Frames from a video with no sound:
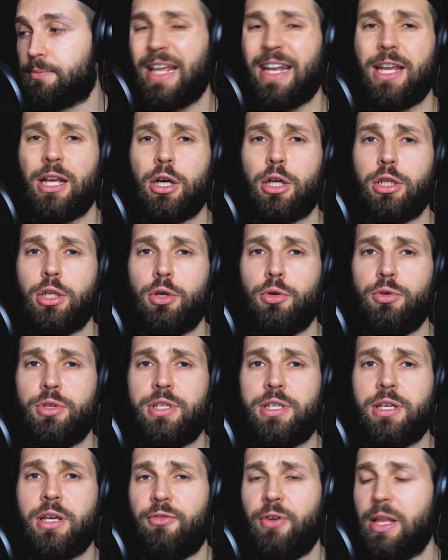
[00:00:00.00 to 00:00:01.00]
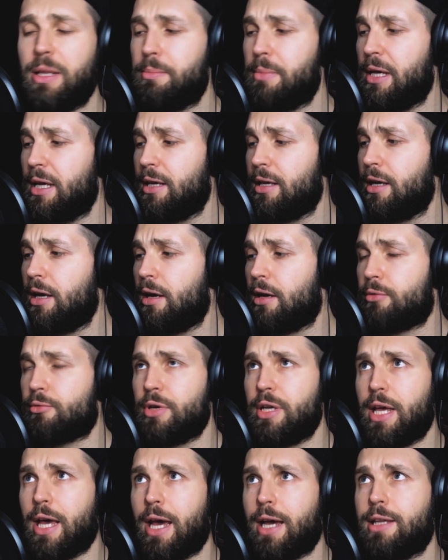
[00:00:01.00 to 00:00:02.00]
That includes filming,
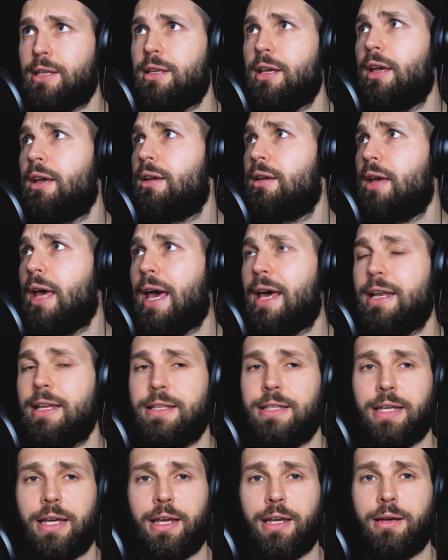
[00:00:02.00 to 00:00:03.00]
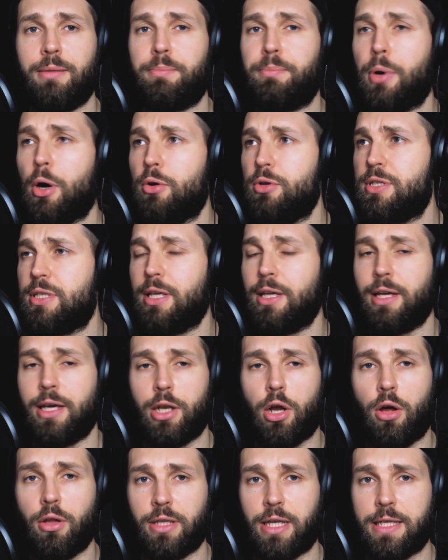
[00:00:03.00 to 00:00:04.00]
reacting, editing, posting,
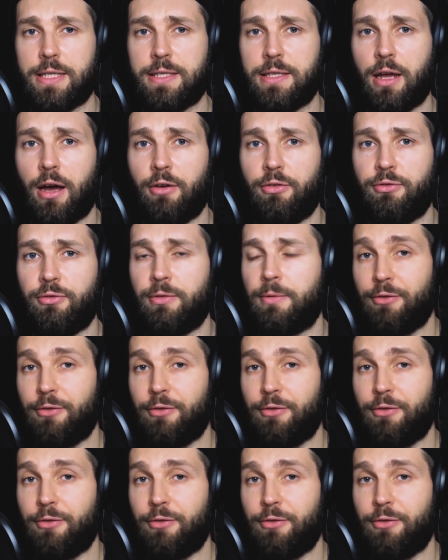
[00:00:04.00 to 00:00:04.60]
and all that stuff.